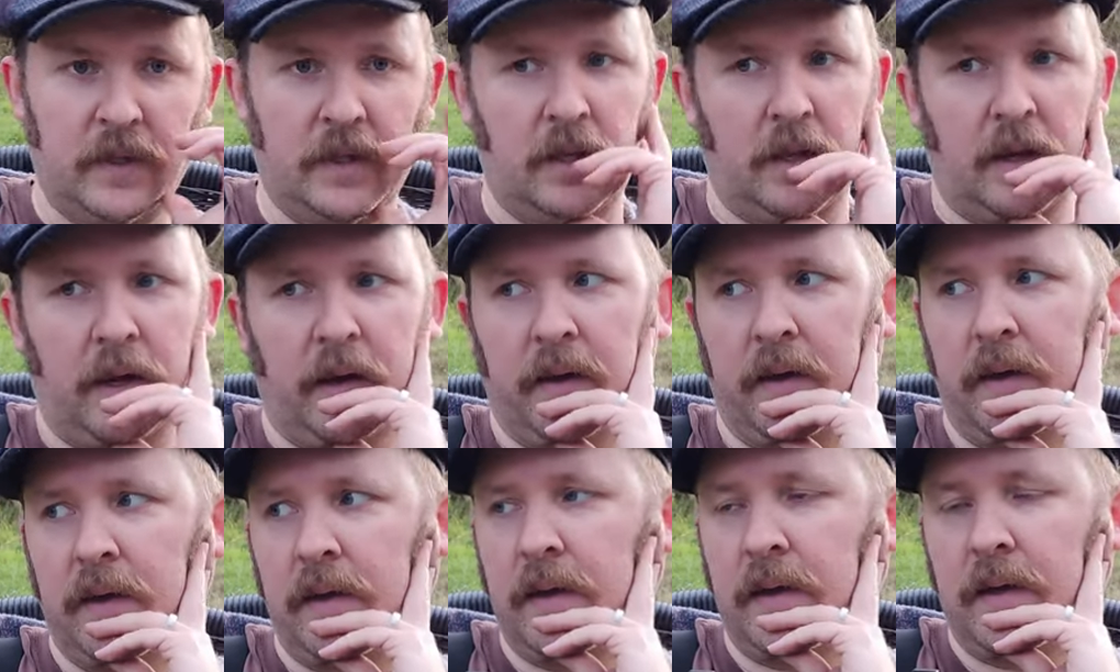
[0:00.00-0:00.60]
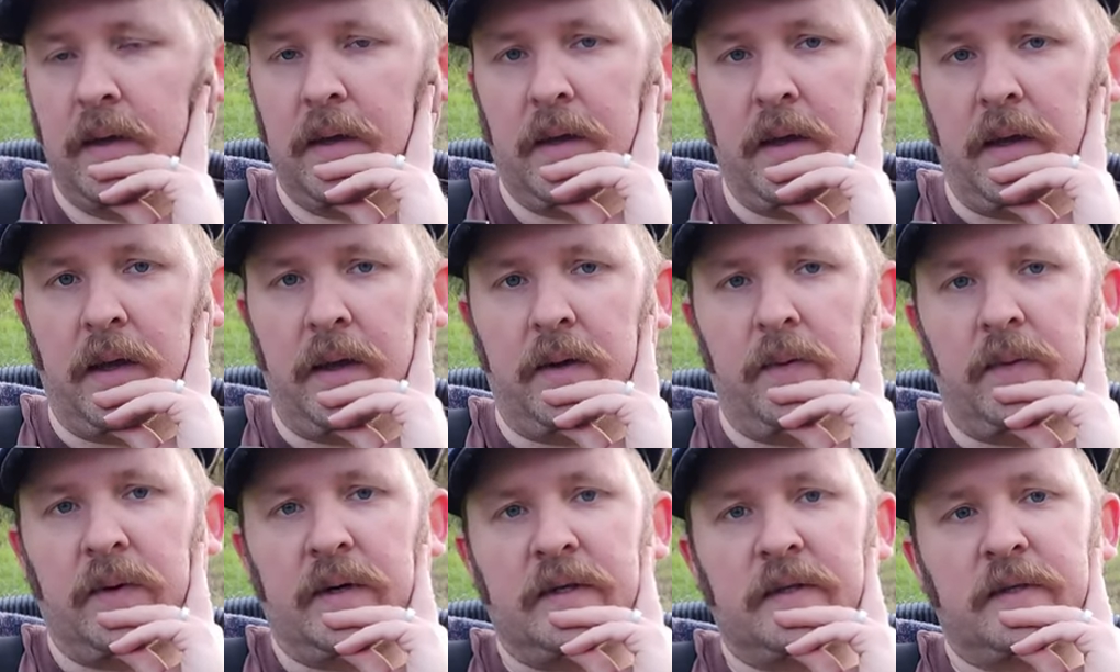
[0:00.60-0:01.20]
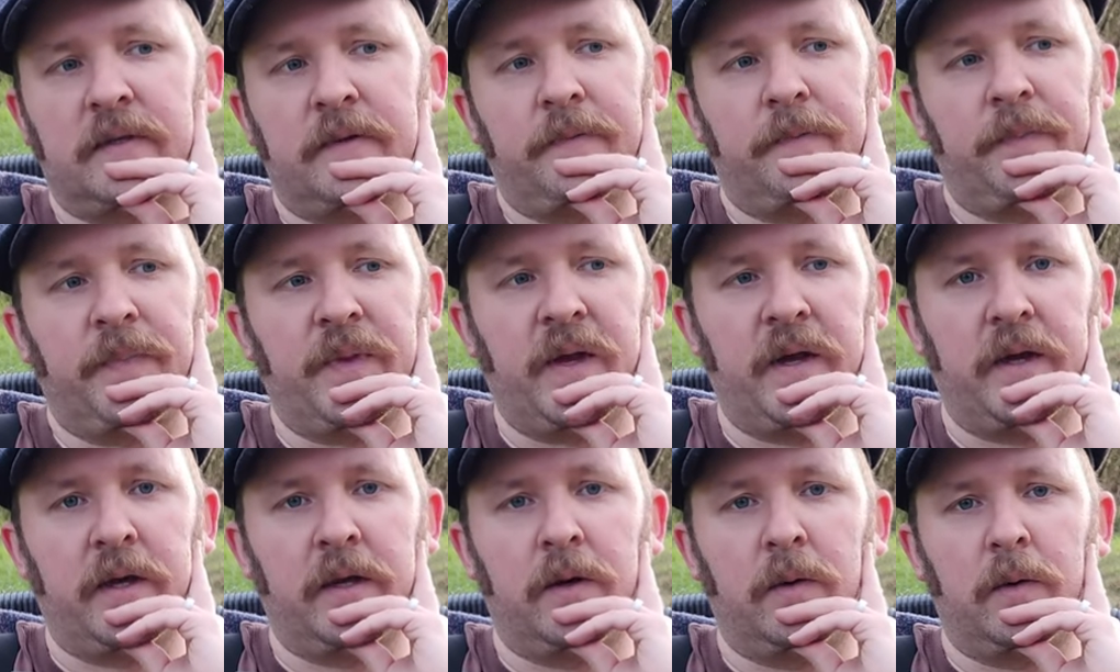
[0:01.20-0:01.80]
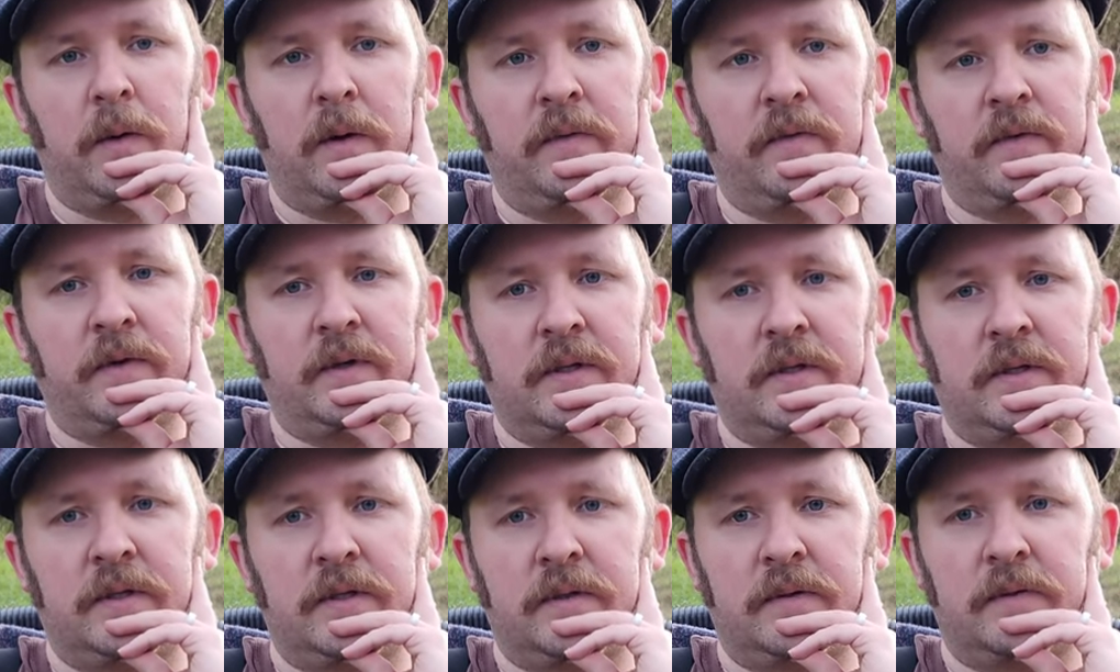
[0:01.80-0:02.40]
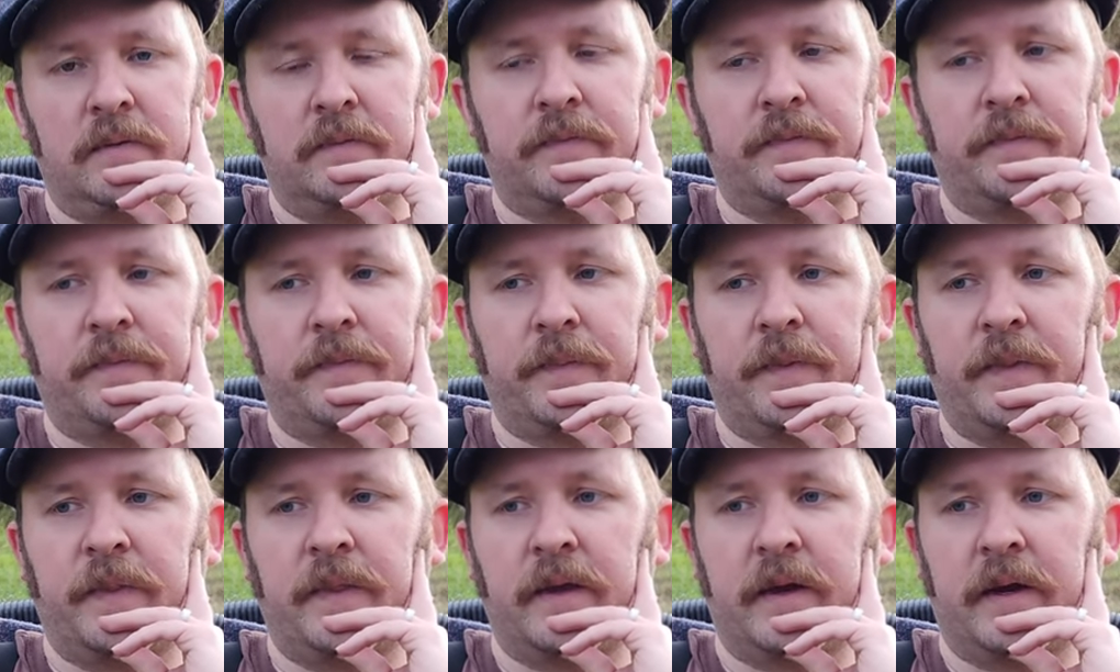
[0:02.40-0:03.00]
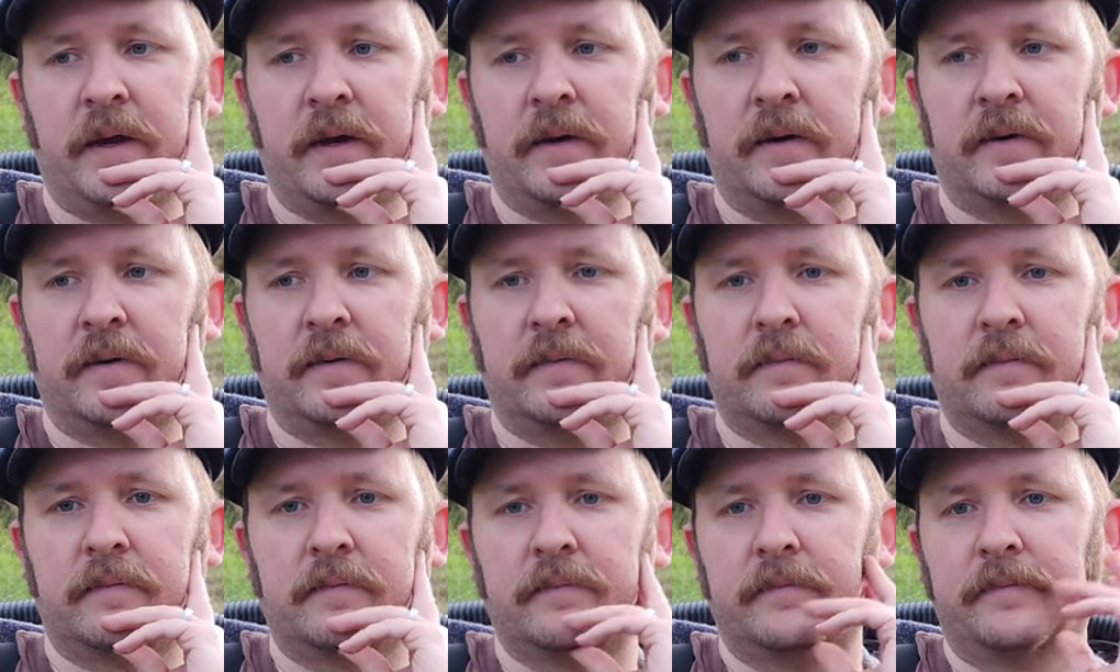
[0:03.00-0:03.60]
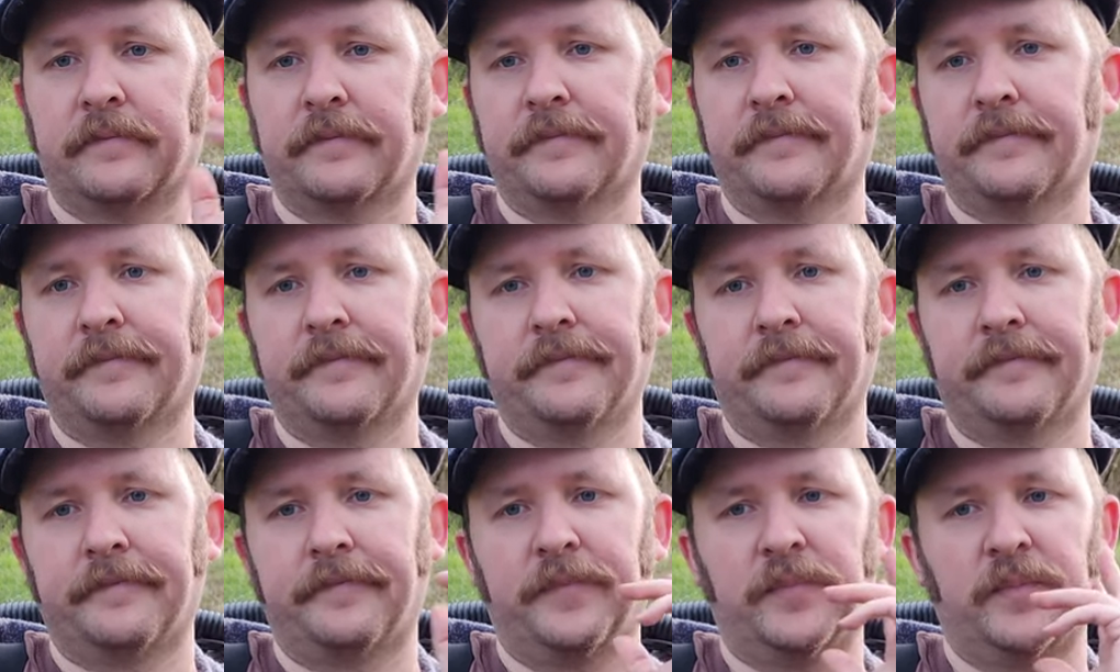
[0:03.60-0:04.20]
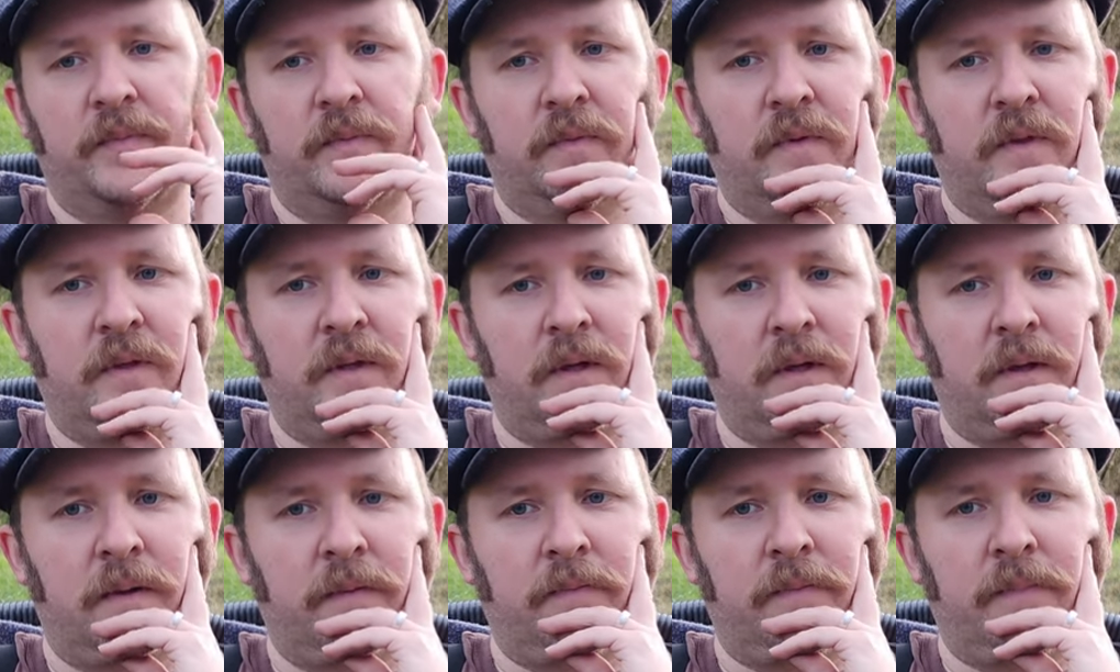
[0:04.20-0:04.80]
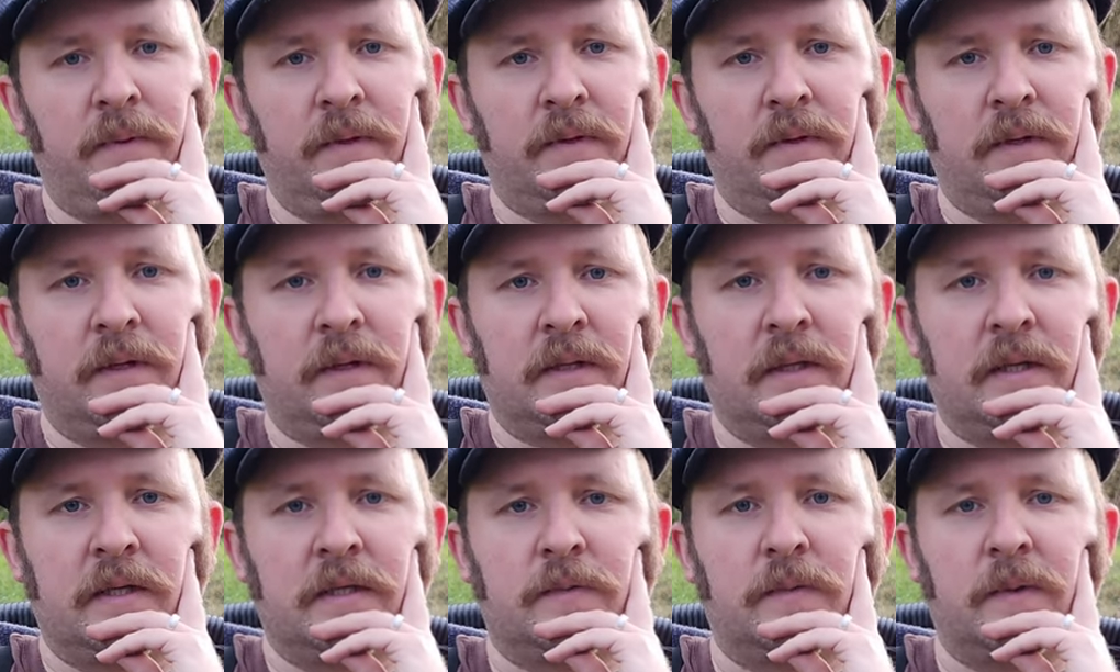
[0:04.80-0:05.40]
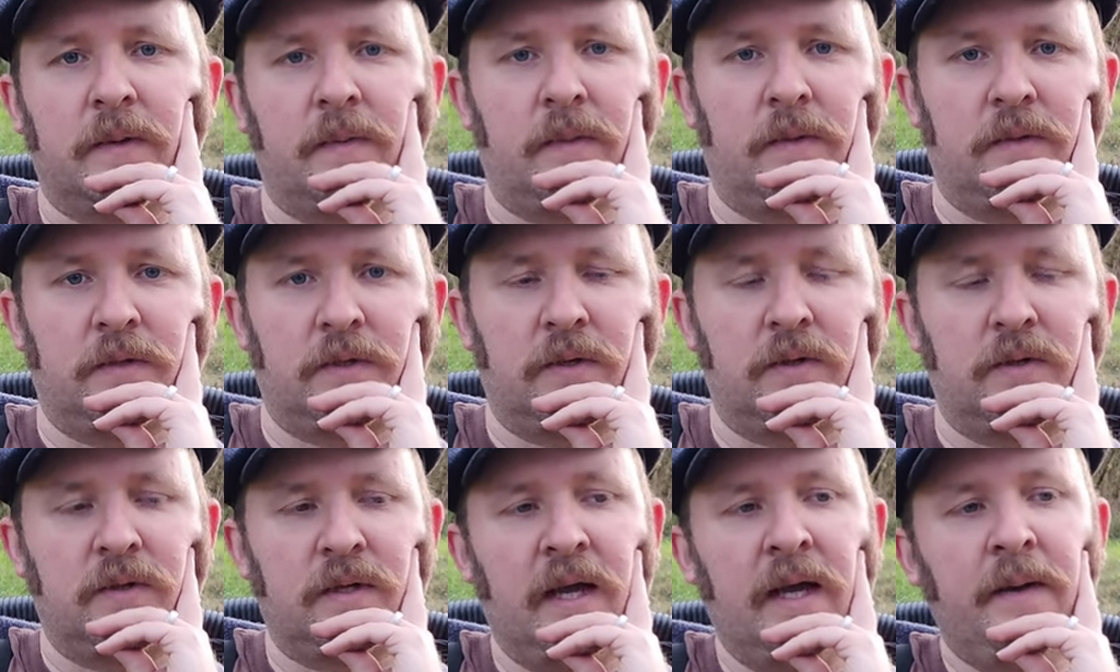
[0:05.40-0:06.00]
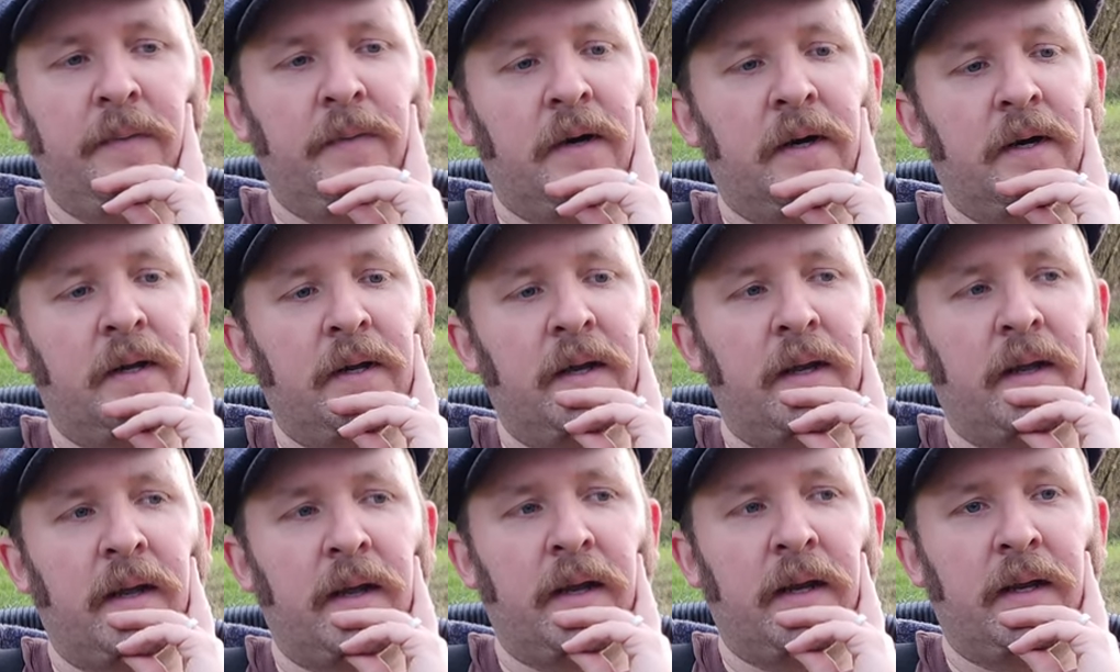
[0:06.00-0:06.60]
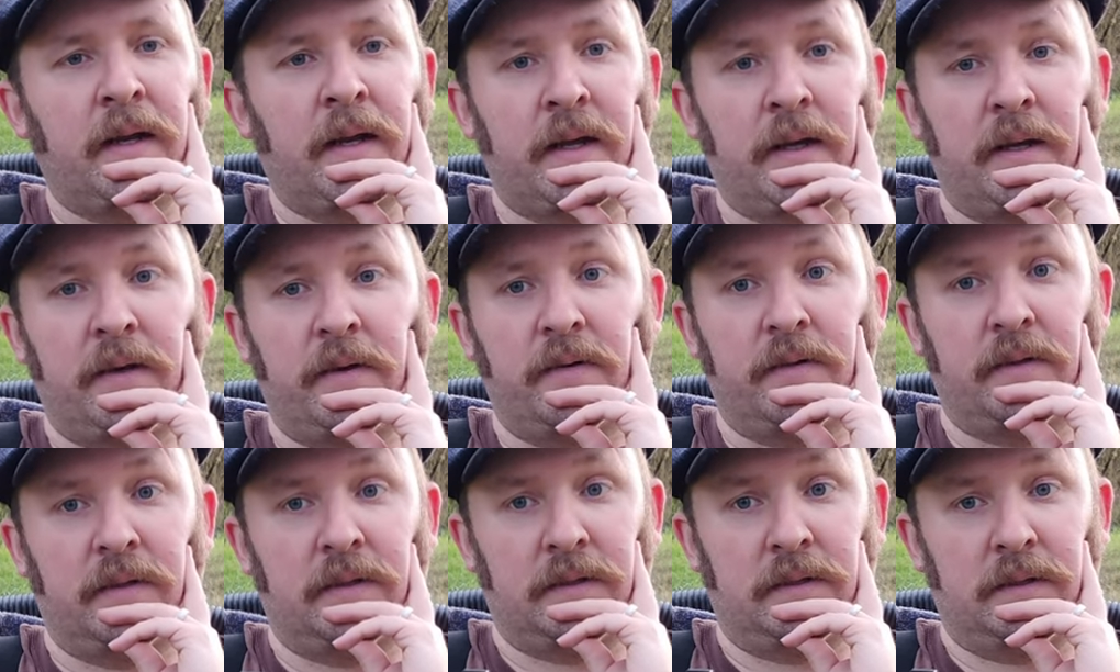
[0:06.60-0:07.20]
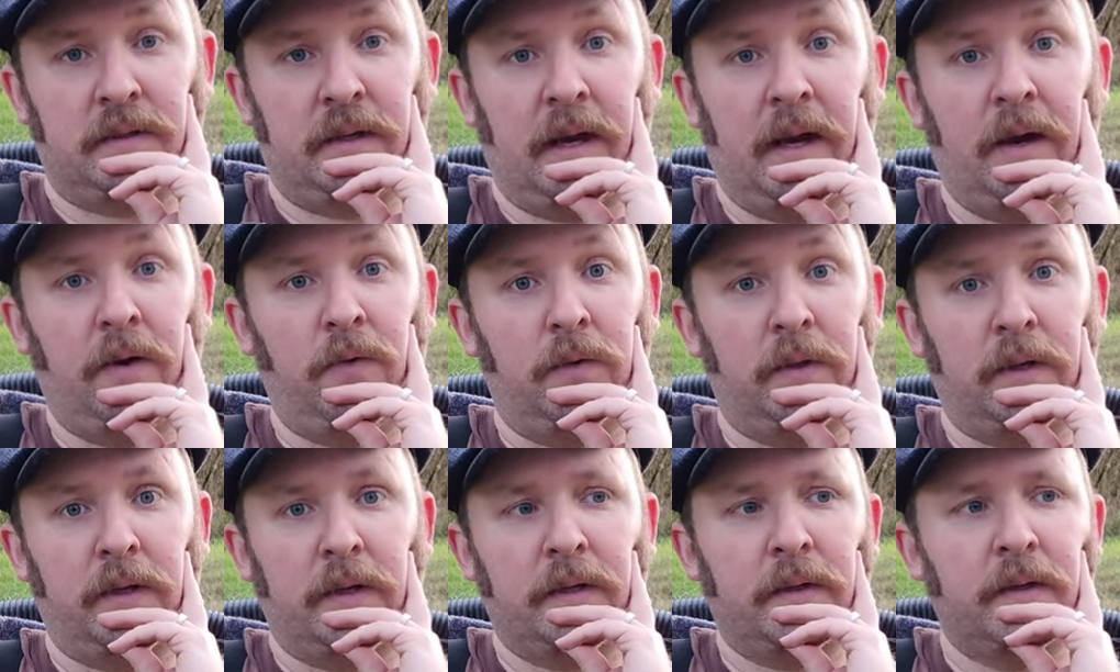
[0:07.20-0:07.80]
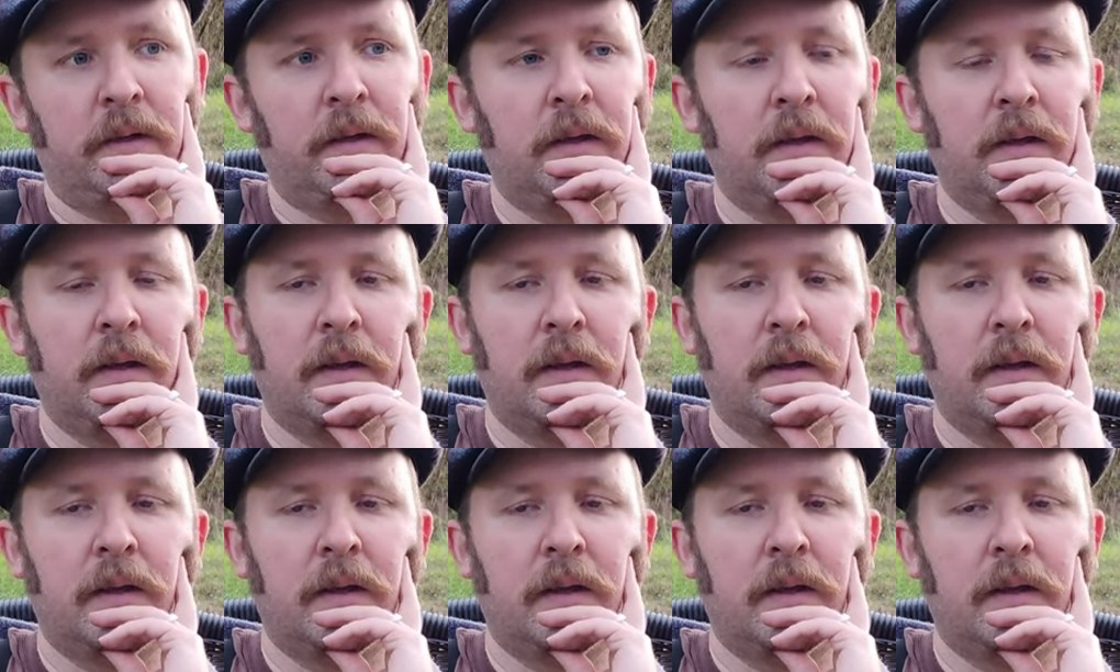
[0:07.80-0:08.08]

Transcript: Yeah. Anyways, I go over to the building they spend most of their time on, and I hear this yowling.